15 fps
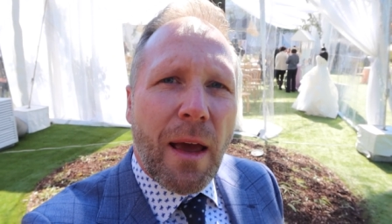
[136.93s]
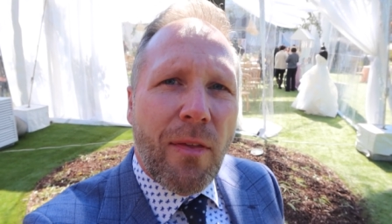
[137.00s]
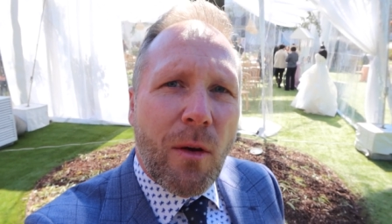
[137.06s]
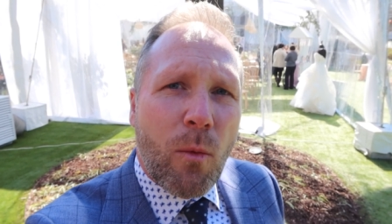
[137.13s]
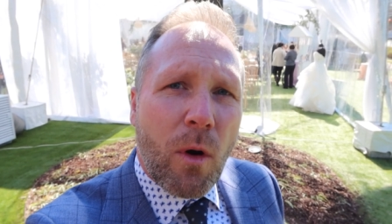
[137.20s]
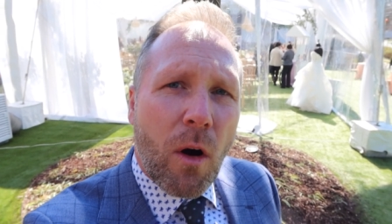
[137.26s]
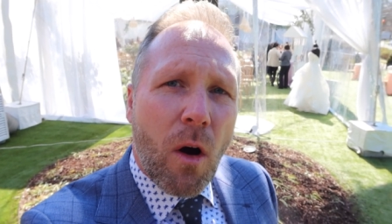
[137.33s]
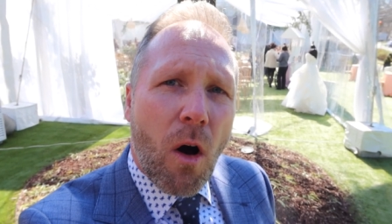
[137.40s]
and
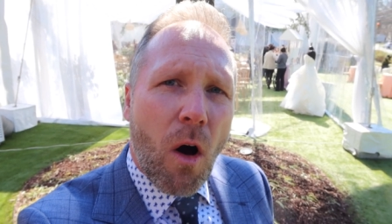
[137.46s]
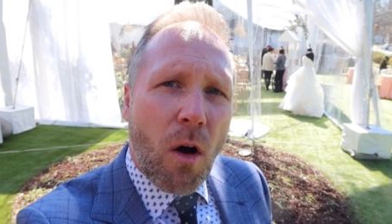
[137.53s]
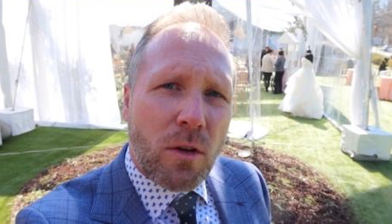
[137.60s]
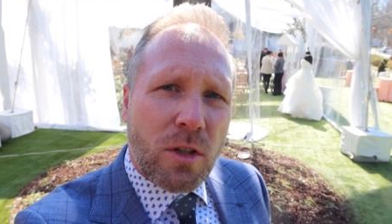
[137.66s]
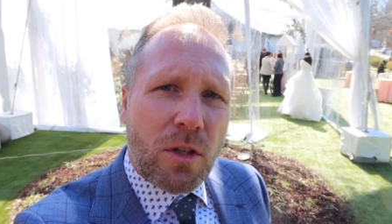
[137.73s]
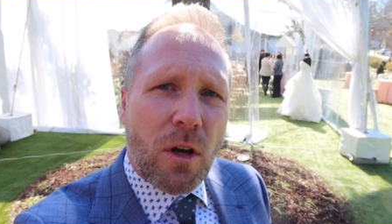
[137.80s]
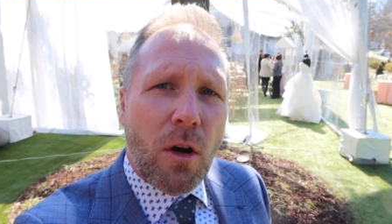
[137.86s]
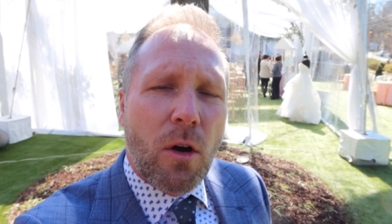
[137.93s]
then we're
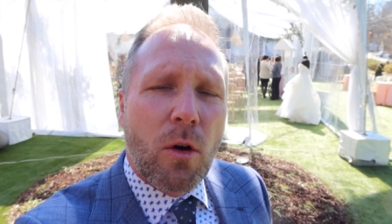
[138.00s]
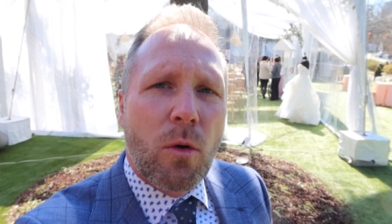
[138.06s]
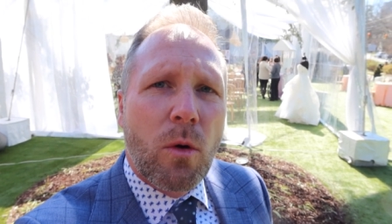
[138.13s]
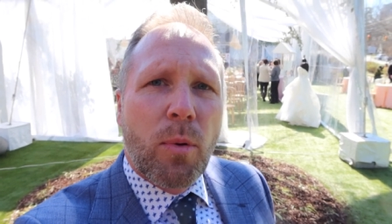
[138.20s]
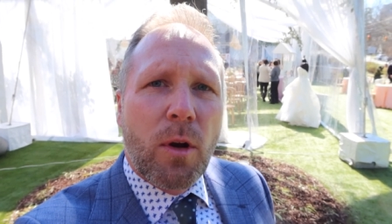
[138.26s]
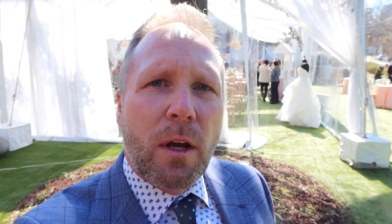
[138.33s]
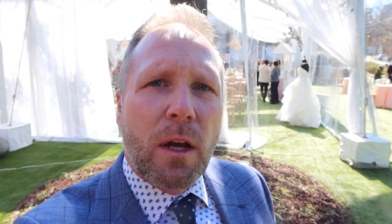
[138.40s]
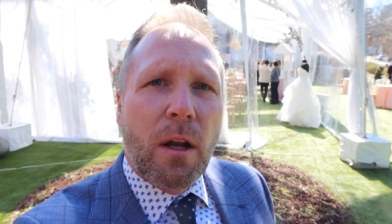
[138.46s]
also
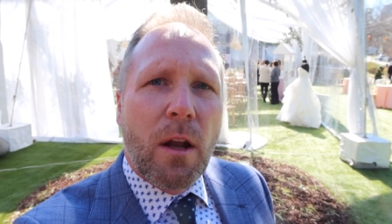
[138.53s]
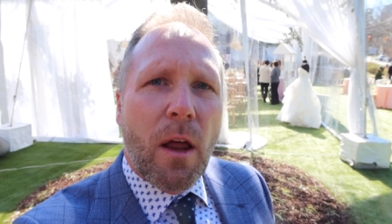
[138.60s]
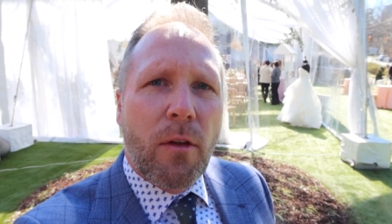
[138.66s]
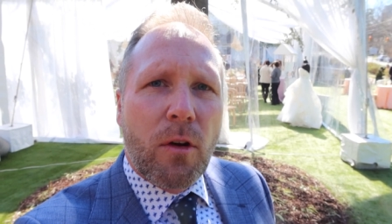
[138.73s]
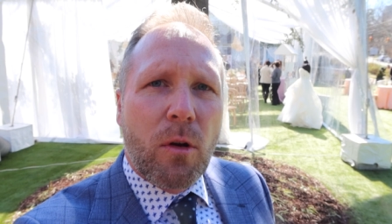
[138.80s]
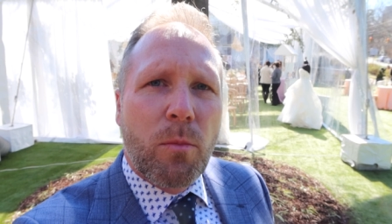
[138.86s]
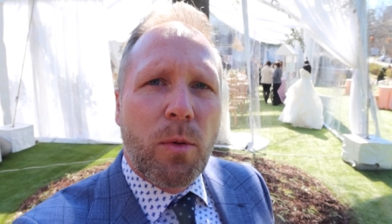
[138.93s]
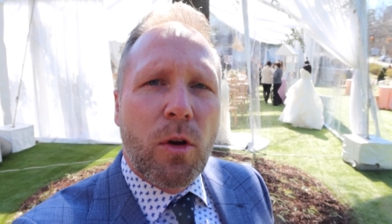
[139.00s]
putting another
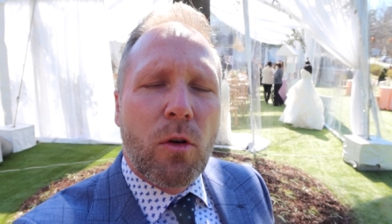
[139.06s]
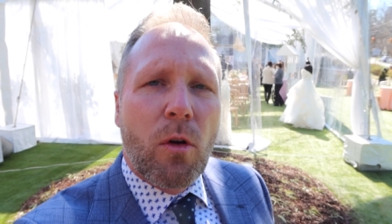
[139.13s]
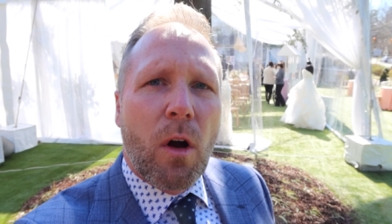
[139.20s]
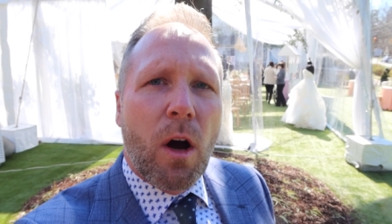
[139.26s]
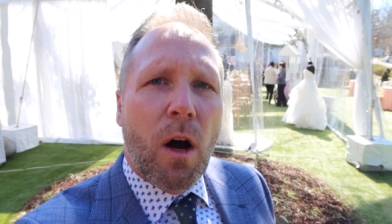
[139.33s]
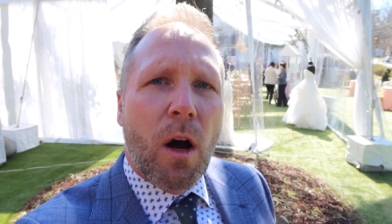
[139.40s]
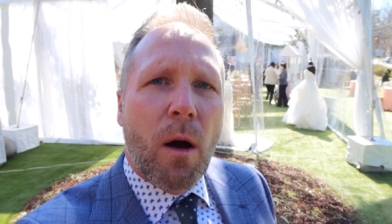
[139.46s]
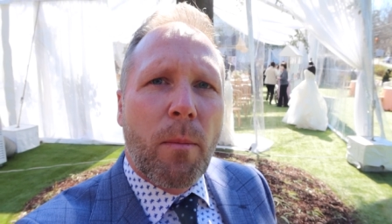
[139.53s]
computer
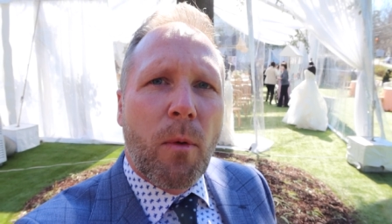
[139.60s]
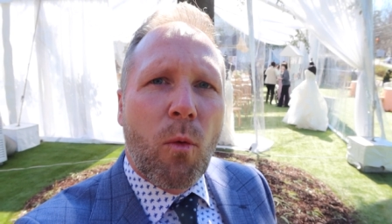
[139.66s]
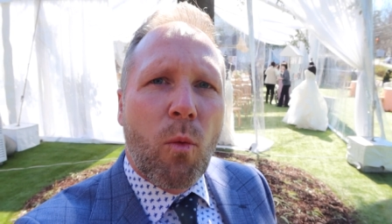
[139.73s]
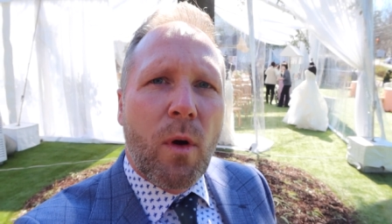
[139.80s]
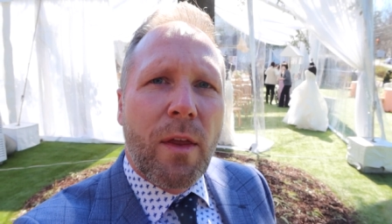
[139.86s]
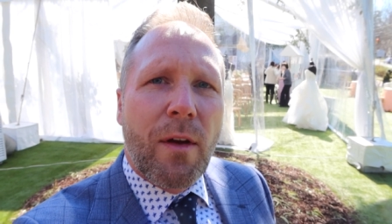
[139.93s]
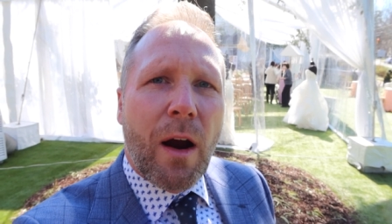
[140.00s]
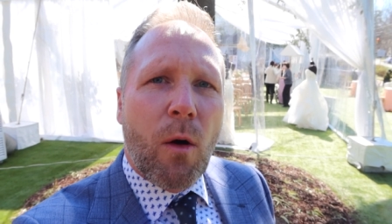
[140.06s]
up
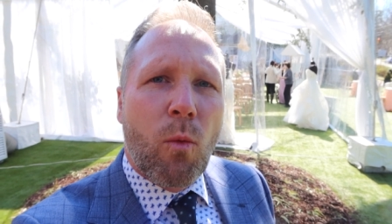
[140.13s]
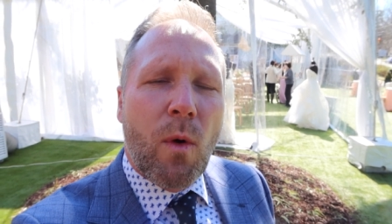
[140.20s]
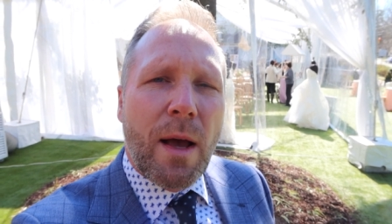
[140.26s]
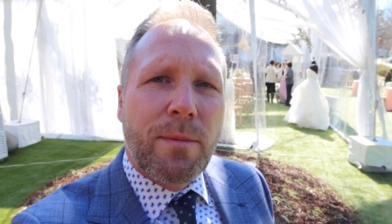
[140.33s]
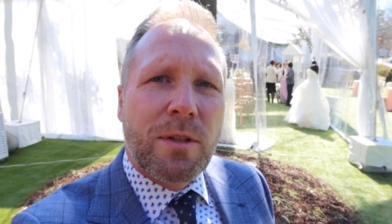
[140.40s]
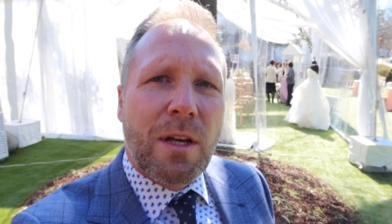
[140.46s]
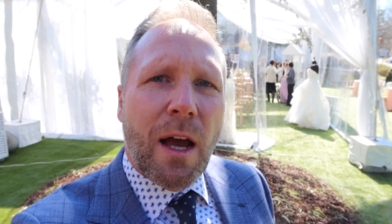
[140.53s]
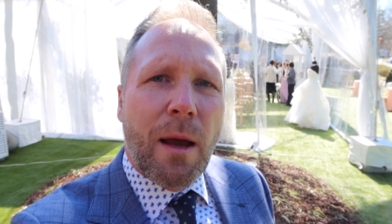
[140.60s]
with our
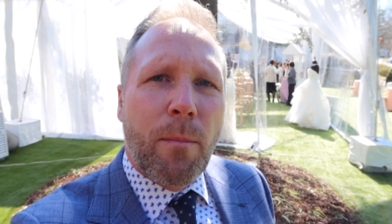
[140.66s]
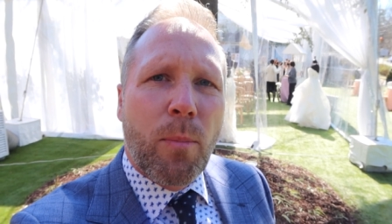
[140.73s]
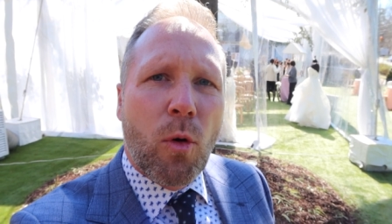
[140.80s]
website